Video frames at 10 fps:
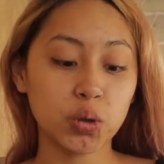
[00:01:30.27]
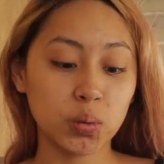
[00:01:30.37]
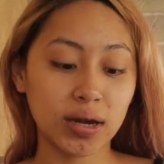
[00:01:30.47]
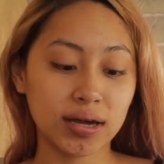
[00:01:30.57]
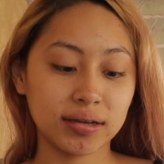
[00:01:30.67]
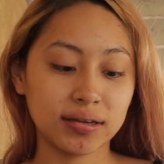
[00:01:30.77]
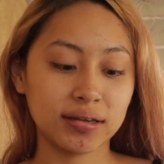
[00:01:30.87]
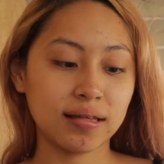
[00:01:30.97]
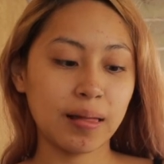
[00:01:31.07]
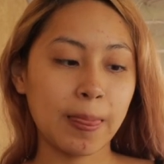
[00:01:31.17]
No
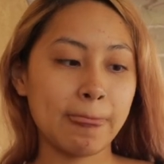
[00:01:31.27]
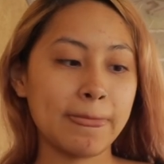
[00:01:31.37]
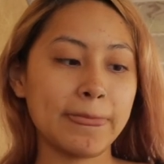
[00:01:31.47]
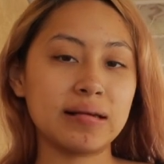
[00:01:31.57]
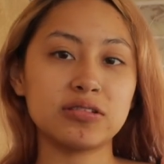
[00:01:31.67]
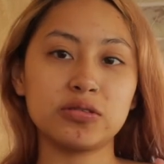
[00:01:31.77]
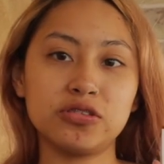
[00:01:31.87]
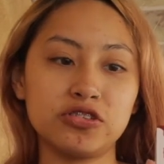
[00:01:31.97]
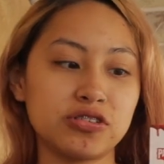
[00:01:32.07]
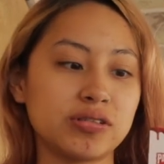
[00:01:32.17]
lie. So
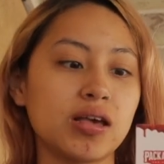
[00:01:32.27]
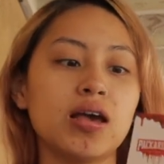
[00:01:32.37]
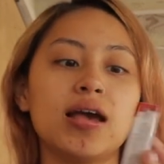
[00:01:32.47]
you just,